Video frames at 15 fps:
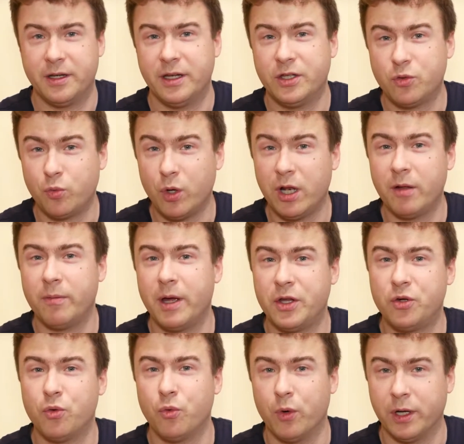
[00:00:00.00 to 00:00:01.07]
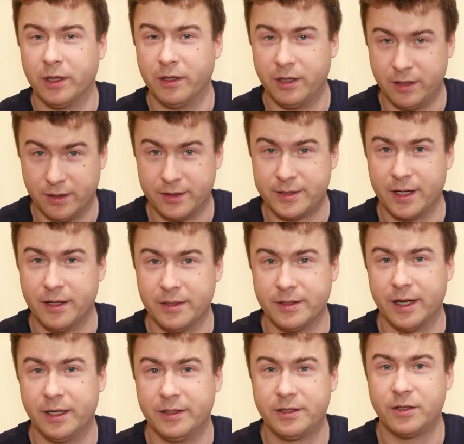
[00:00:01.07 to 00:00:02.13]
It will make you win in the sense
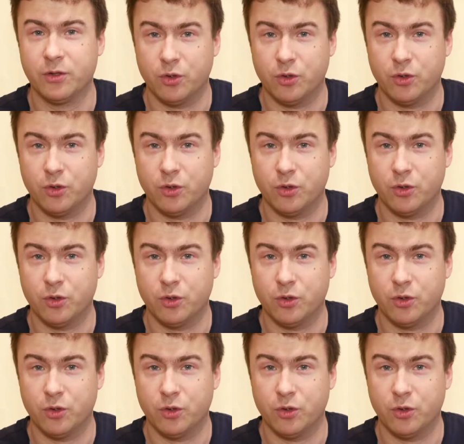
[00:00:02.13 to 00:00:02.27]
that